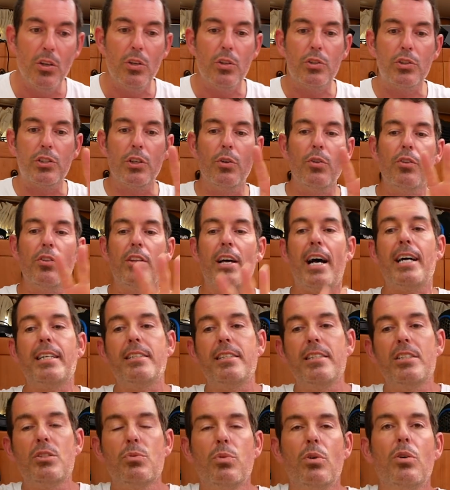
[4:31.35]
So
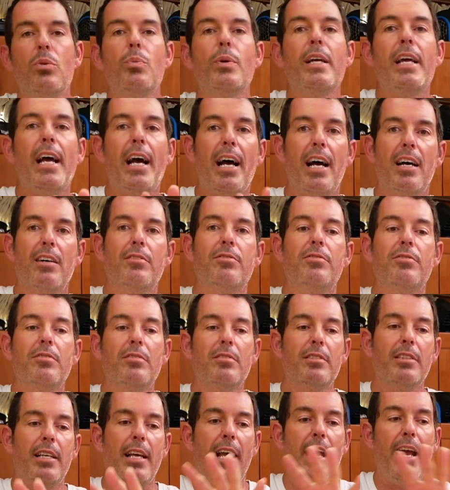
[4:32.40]
that is what we have
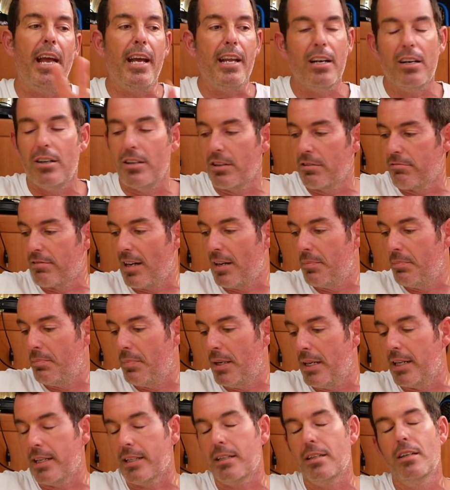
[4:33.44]
in our grab
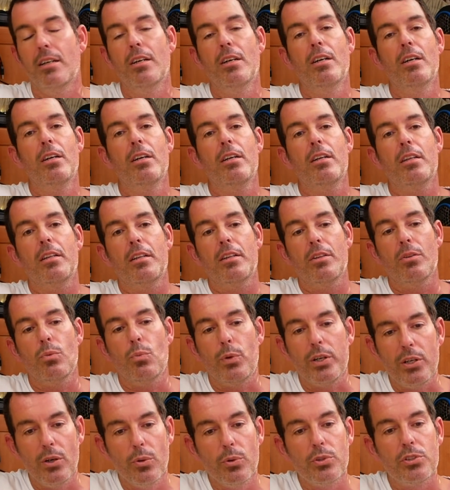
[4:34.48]
bag.
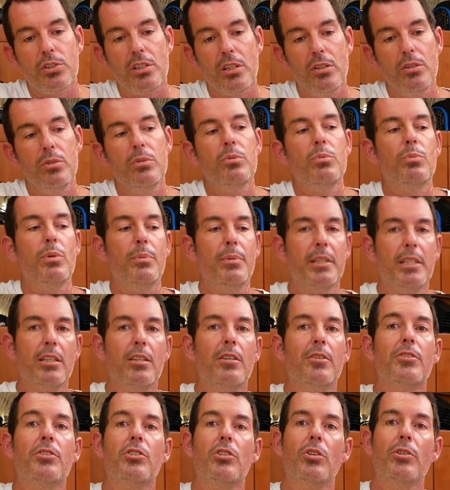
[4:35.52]
We also, when we go
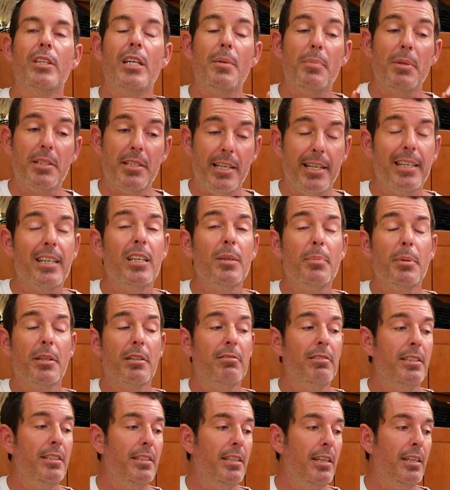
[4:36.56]
offshore, keep a tin
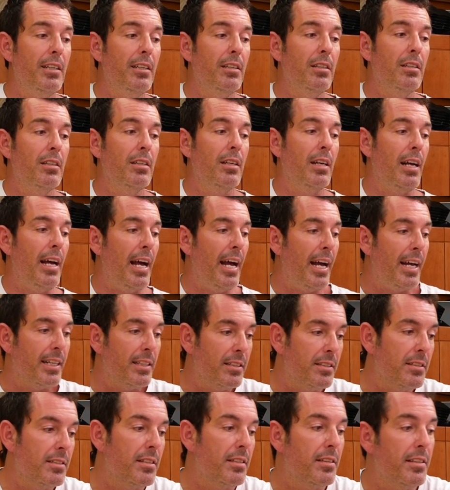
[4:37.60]
opener in there,
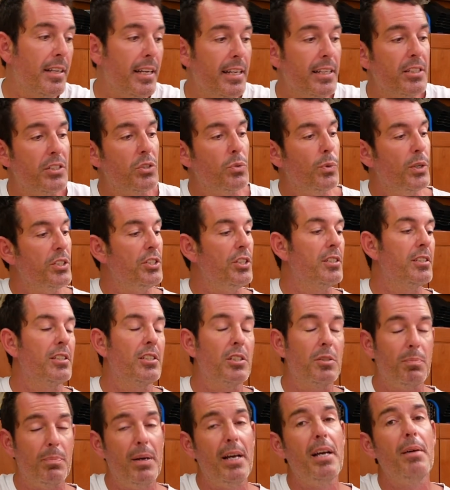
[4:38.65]
and this, which is a
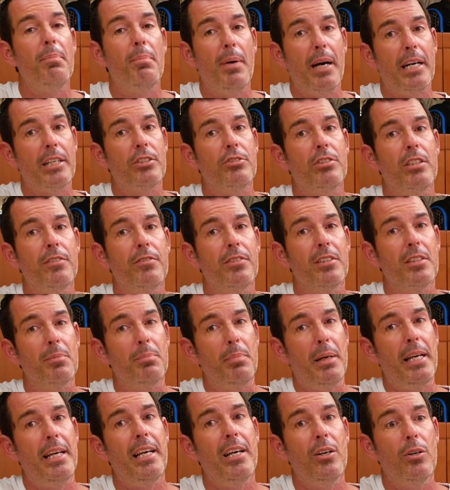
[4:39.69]
spare battery for the
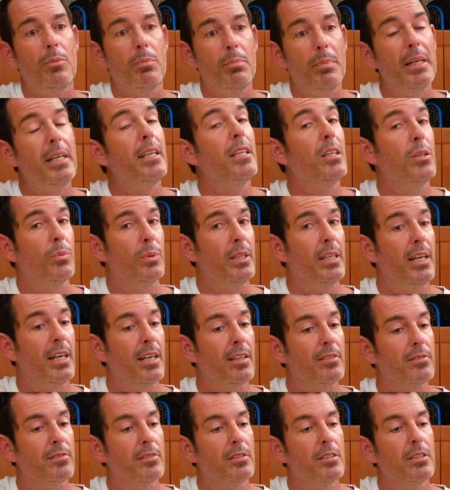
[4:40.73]
PLB that we
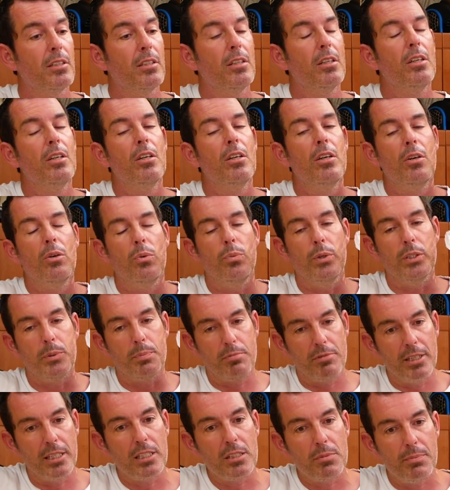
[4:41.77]
have, which
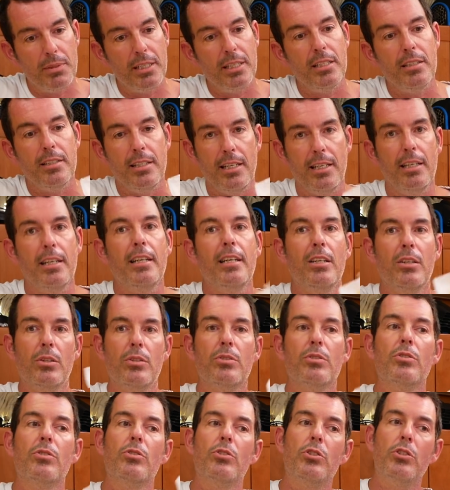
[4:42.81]
brings me neatly
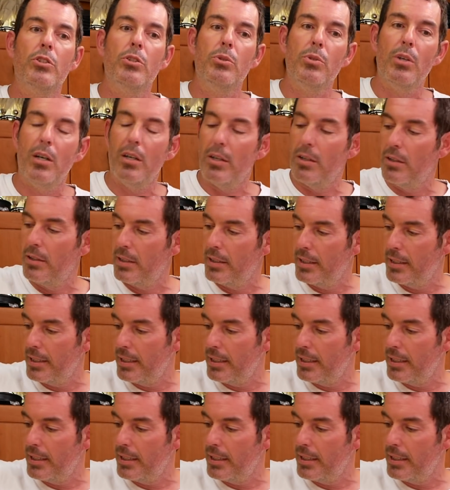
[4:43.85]
on to our